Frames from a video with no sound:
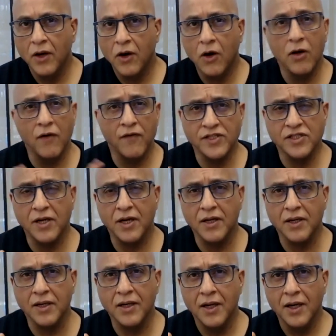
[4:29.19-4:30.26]
all of a
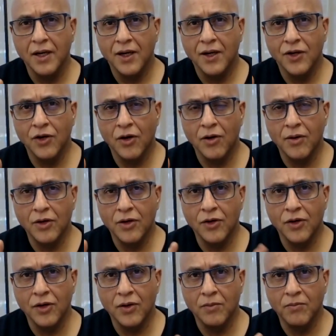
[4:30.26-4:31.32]
sudden
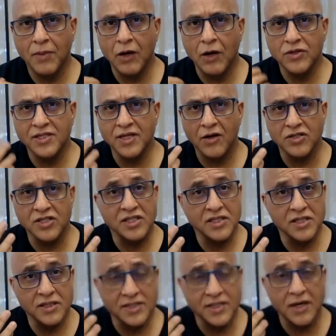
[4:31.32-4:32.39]
your mouth
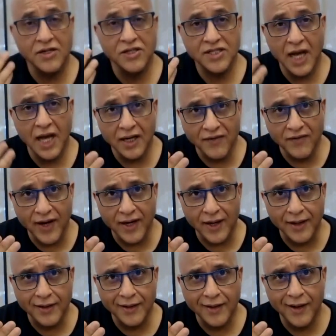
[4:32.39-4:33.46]
starts salivating.
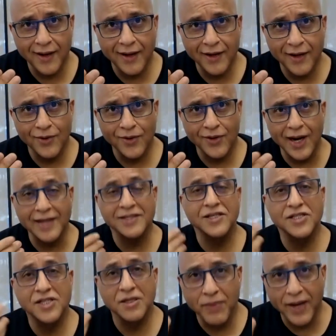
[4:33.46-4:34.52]
You're
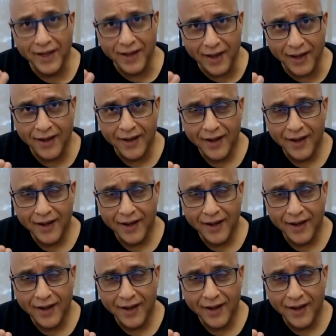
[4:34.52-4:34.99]
anticipating,